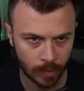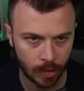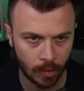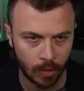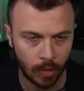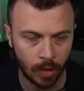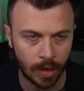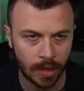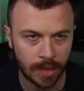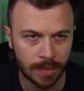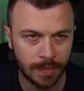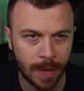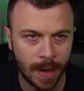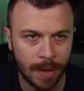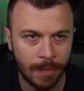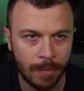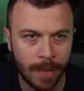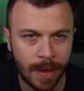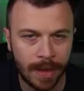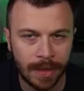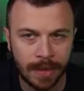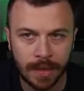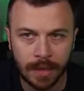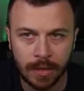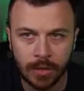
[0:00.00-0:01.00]
What is my
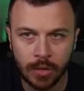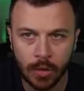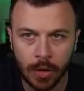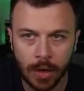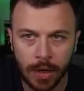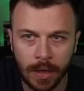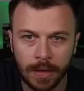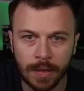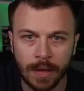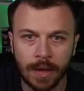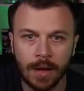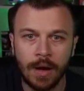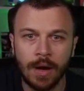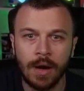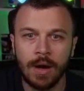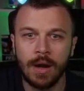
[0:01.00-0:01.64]
Mandy doing?